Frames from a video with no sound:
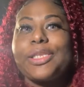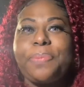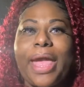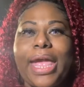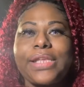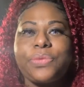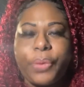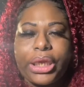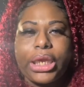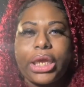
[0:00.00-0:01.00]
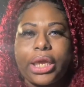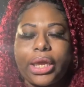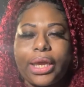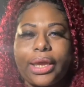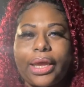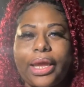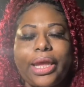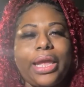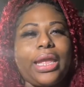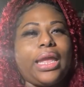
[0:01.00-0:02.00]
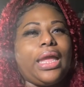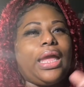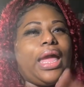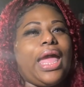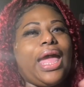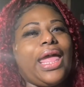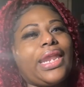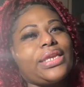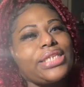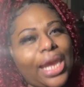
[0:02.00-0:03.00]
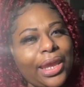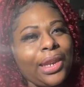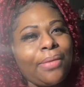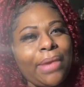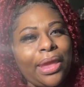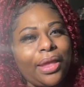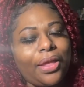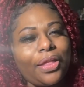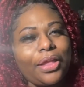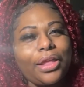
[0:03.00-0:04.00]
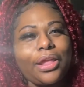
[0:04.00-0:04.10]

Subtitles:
past week, I got a check in the mail